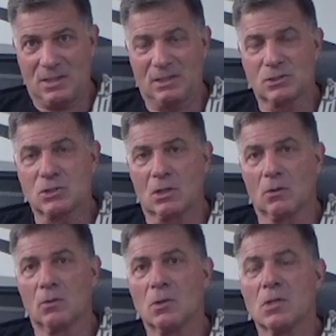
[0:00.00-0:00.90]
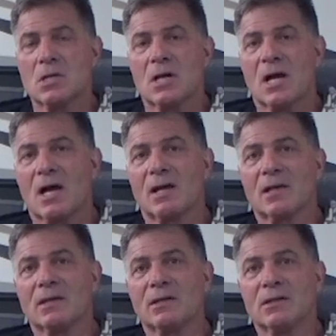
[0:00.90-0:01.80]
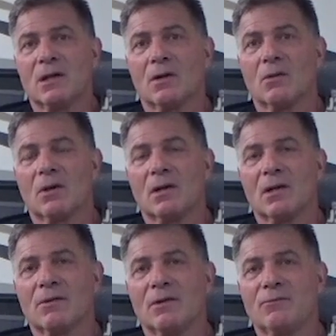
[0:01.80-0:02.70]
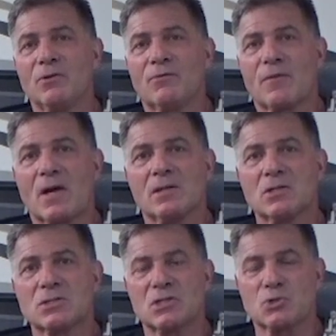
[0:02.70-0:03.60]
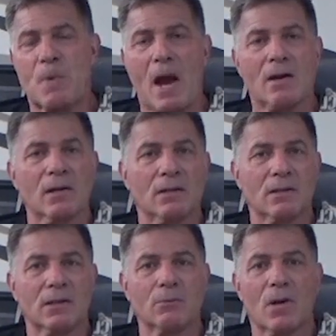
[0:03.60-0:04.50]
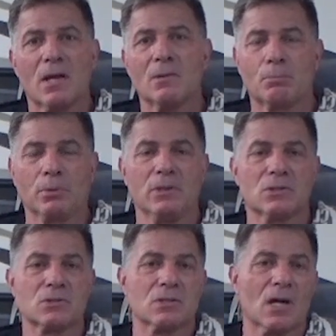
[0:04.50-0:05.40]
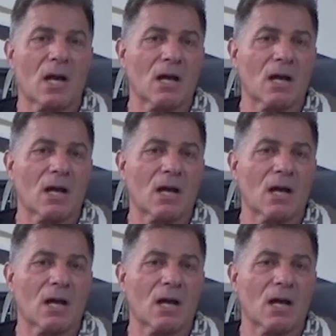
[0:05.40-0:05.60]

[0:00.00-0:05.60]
And so, if you find this inspiring in any way, please